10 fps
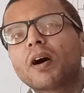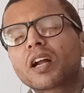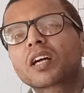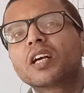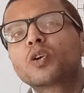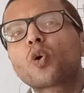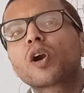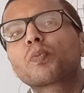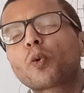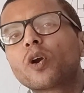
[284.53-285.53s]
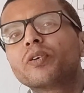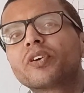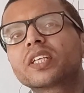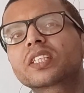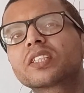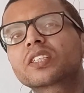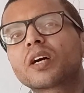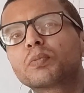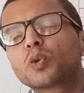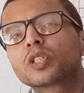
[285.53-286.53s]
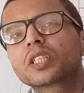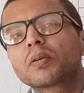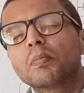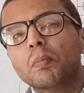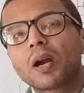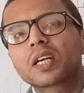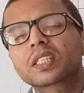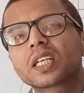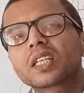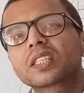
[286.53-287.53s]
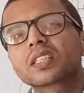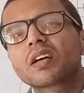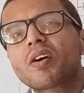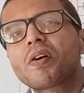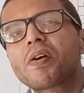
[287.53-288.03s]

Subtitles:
uncontrolled proliferations of those blood cells.